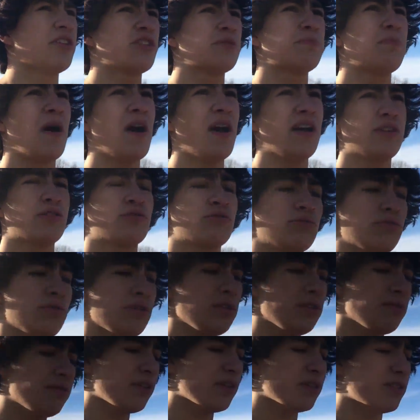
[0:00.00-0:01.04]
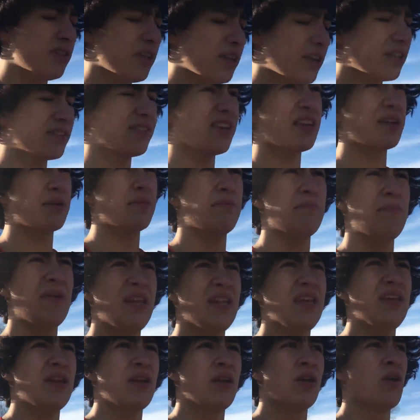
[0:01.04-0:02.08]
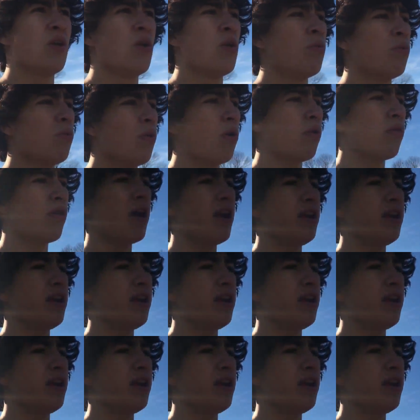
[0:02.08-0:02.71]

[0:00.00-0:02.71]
to the spot. It's really, really sick. It's like a mini wall